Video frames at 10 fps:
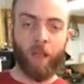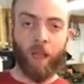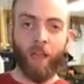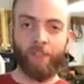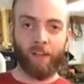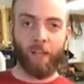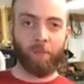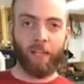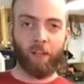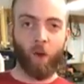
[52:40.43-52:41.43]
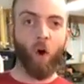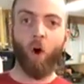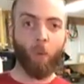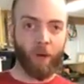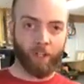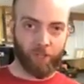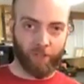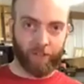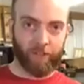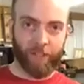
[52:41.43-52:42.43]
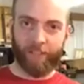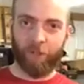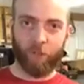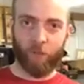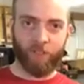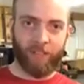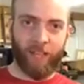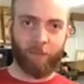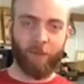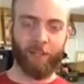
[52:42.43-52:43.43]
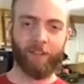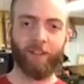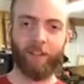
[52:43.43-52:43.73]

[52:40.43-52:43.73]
And then I get a whole bunch of it. Like there was one time when